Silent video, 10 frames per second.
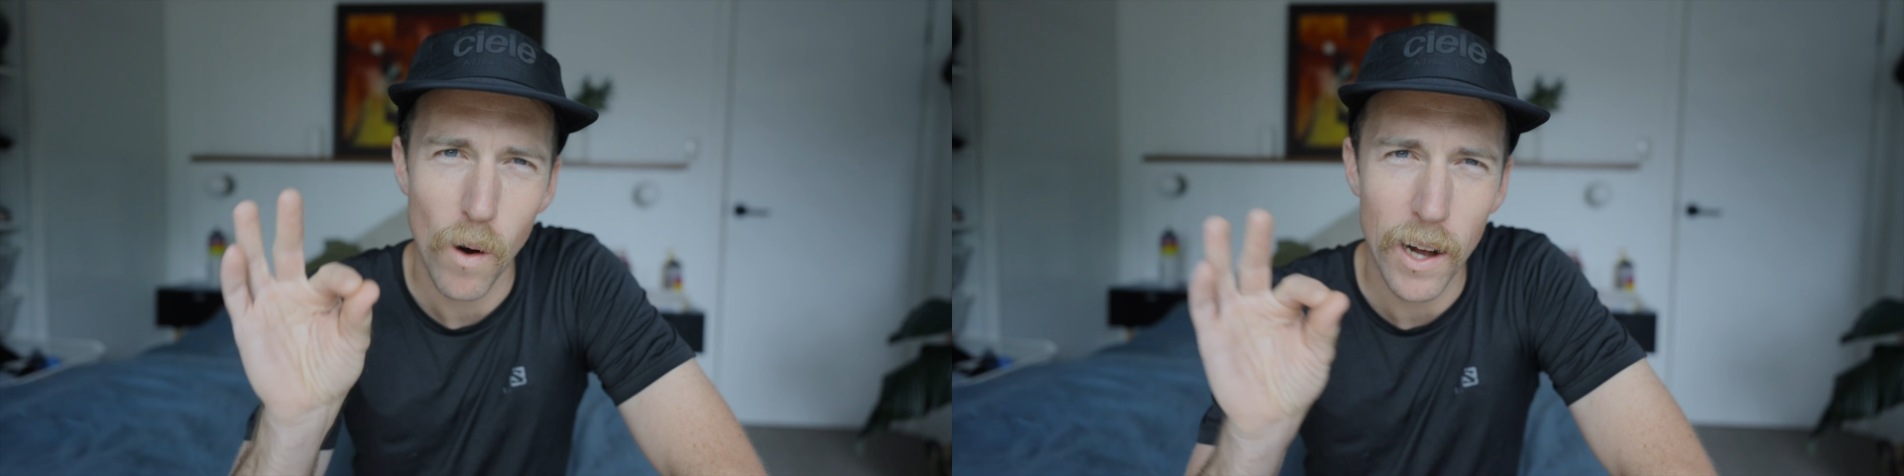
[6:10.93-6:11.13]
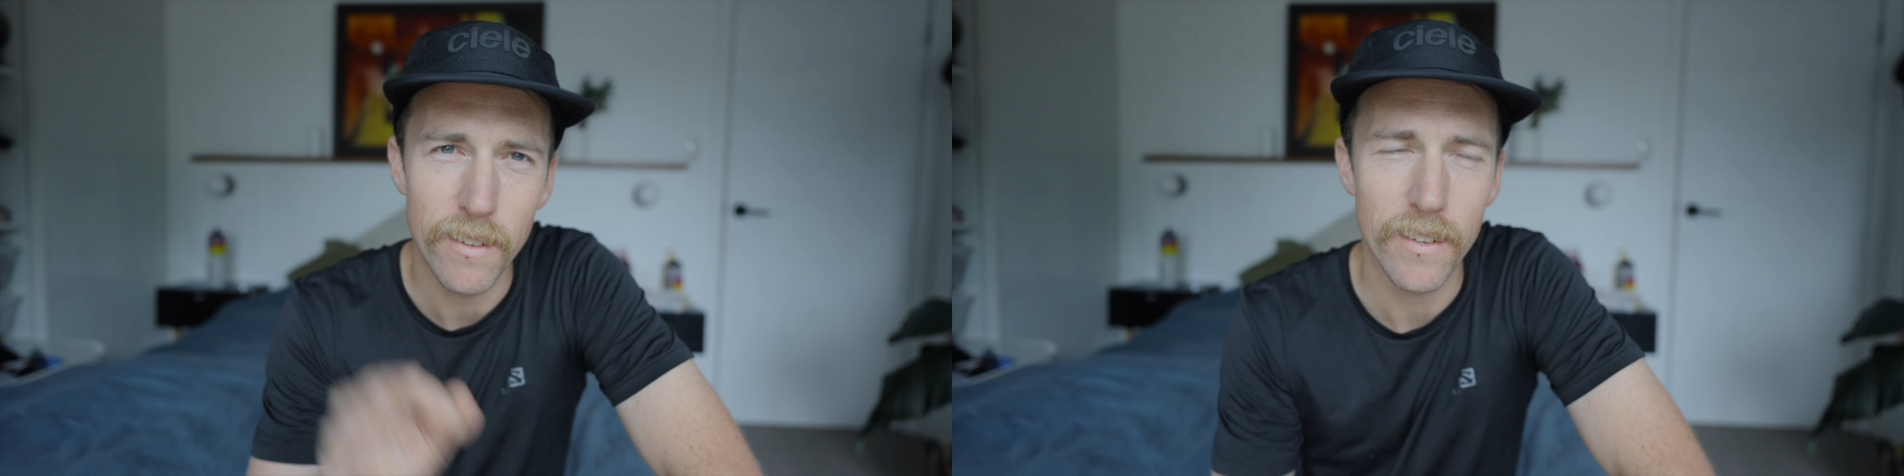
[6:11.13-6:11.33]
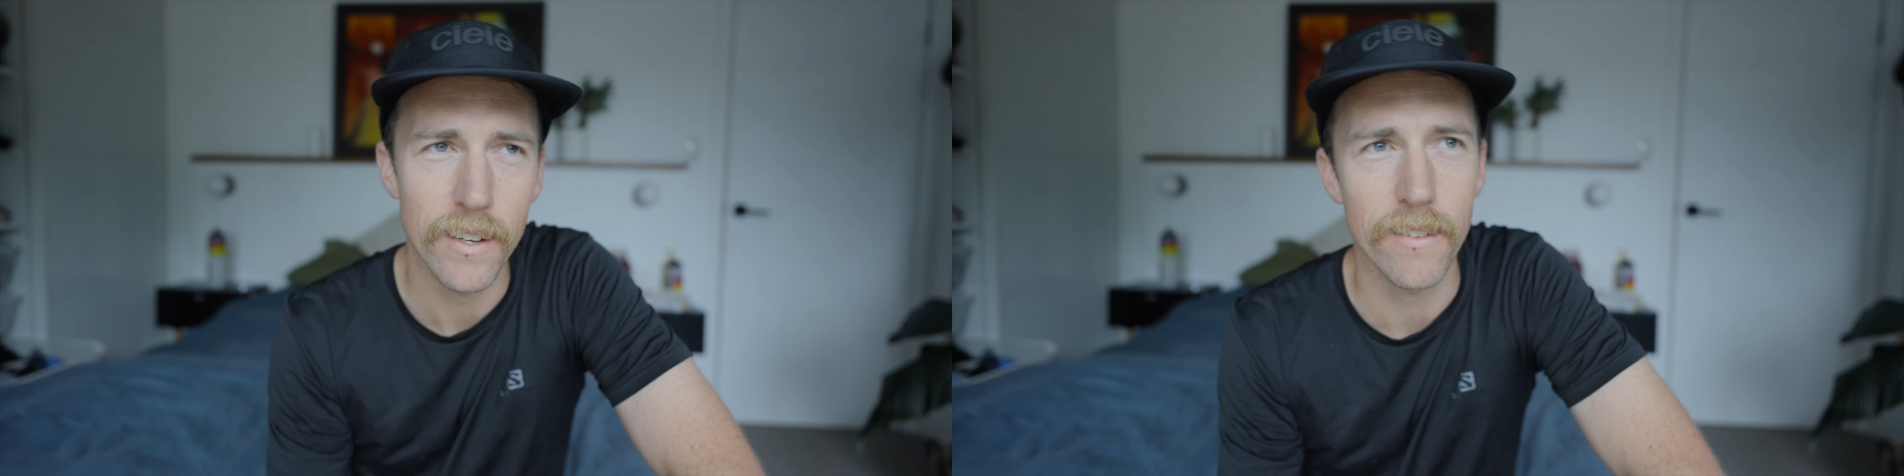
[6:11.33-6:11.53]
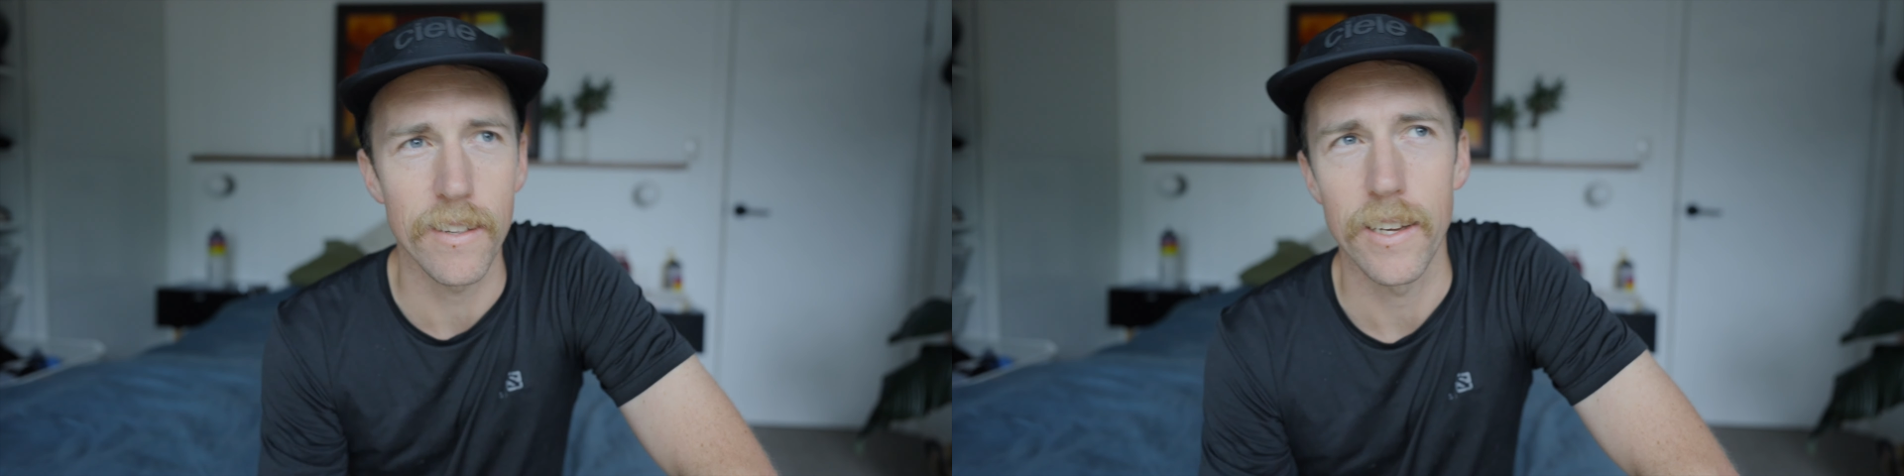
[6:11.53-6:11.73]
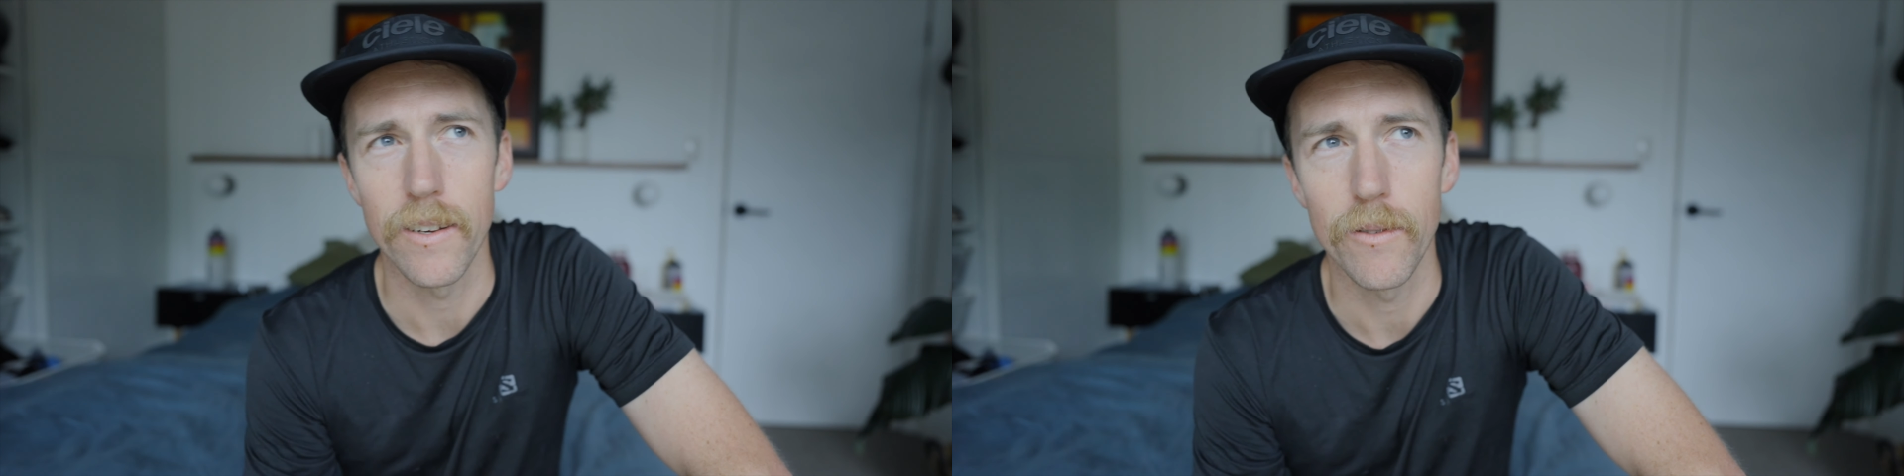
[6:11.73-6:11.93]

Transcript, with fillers: 160,